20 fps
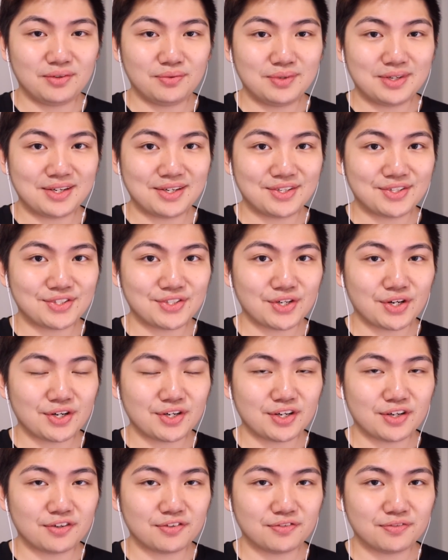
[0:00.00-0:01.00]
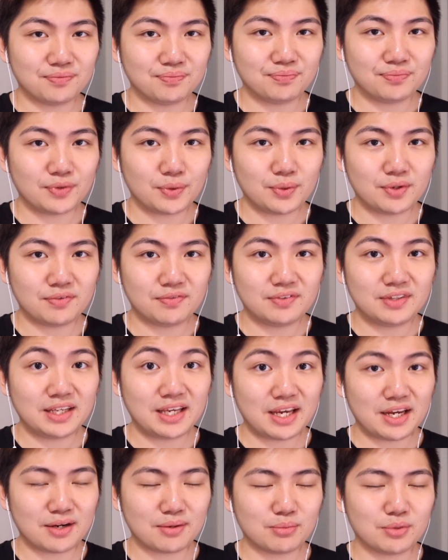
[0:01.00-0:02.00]
we're gonna start off with the
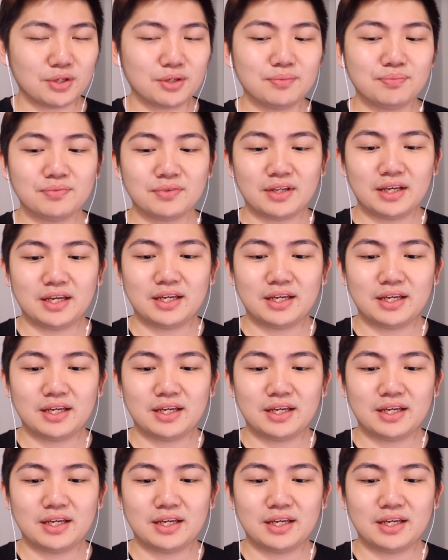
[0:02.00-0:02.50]
camera,